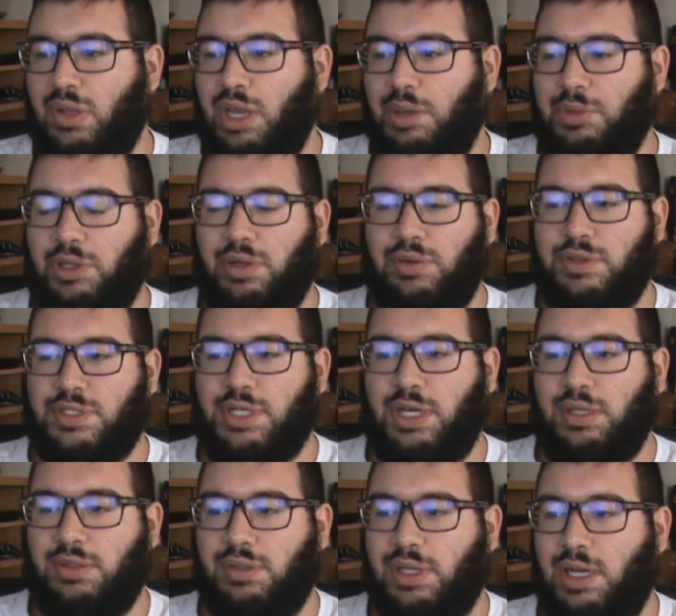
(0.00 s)
gonna go with
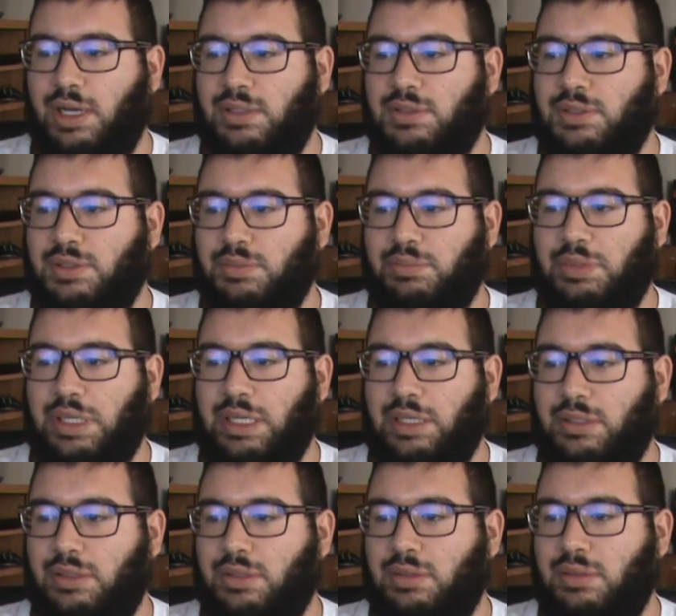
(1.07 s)
Sean O'Connell,
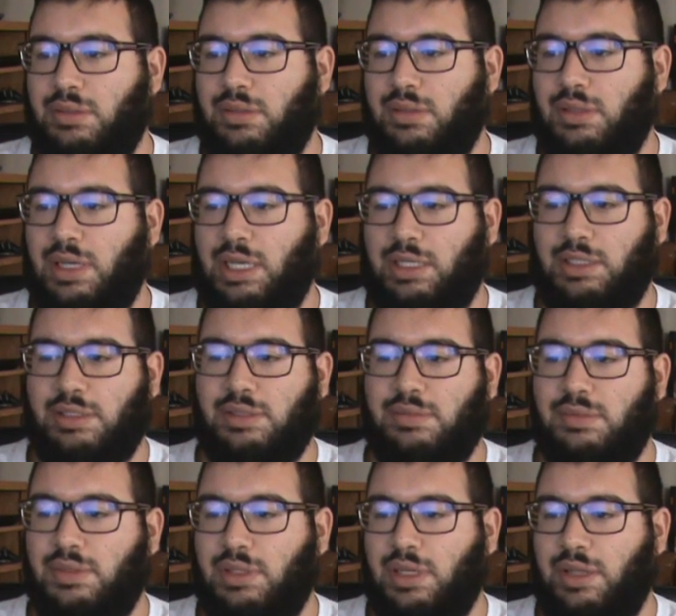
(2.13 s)
but I think
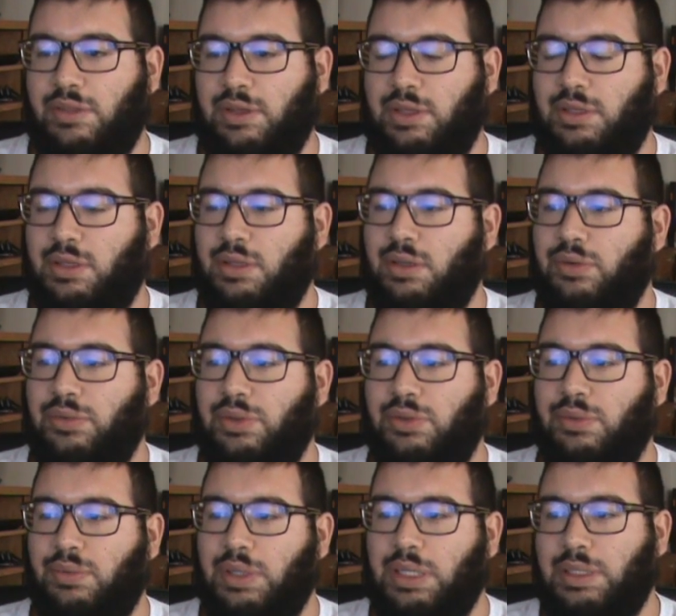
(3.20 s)
it could go
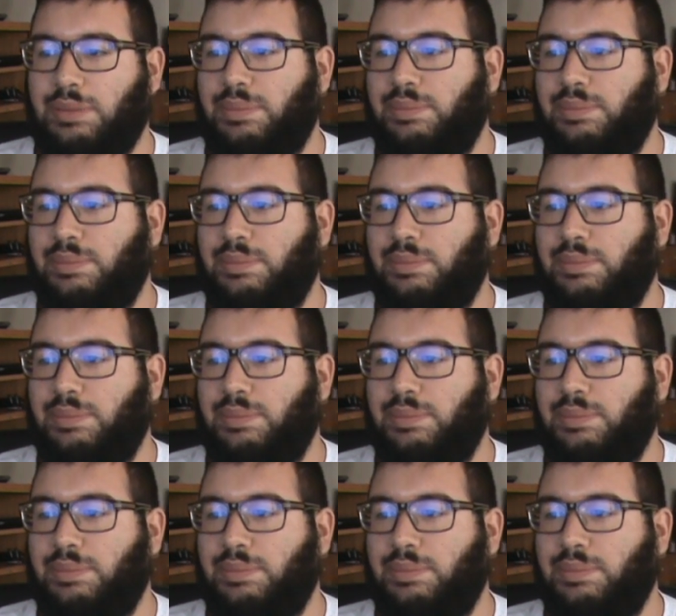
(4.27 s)
either way.